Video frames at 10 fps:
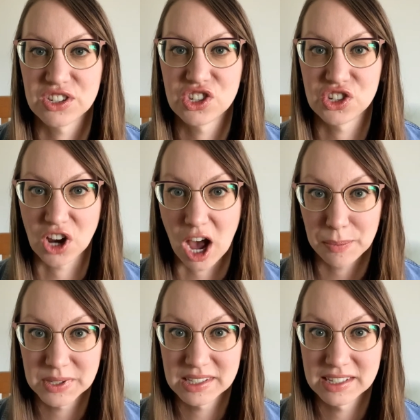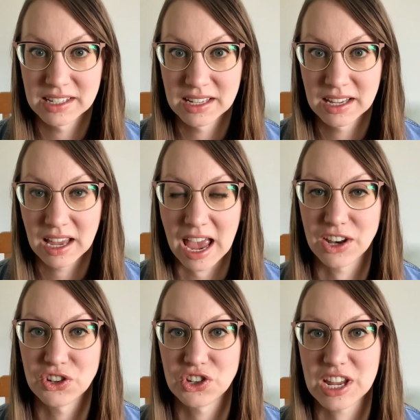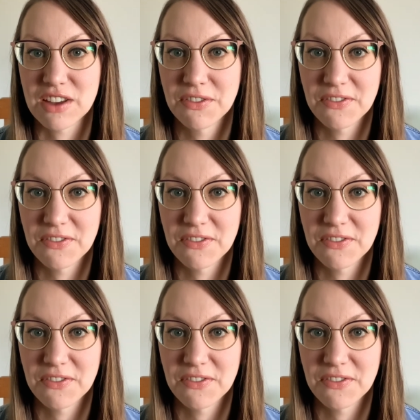stops and she